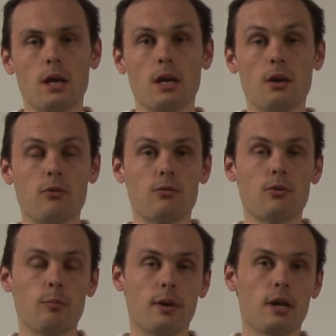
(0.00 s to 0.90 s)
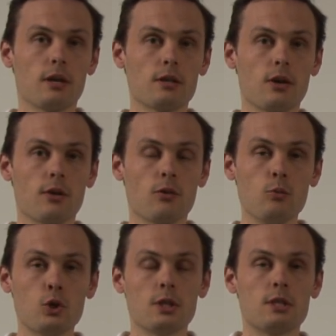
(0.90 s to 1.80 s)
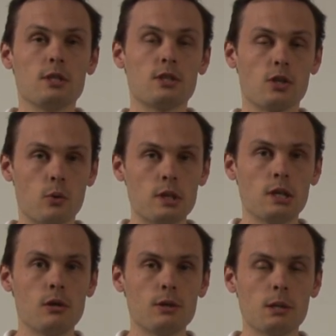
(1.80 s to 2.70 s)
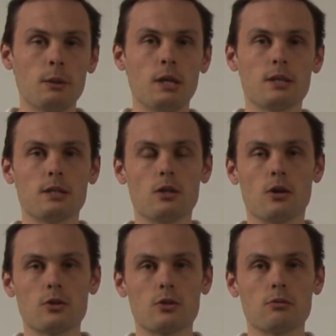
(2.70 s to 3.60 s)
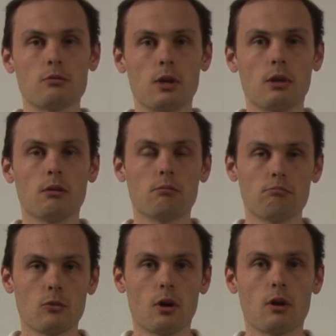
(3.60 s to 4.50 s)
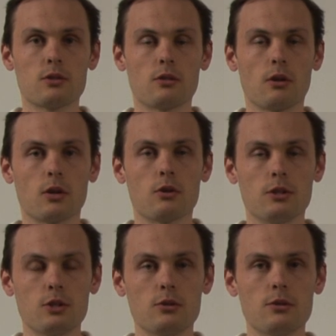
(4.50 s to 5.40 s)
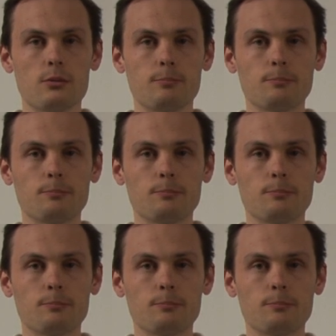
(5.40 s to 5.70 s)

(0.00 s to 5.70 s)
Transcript: If the plant, uh, uh, the mutant is still secreting glutamine as it does in uh, standard conditions.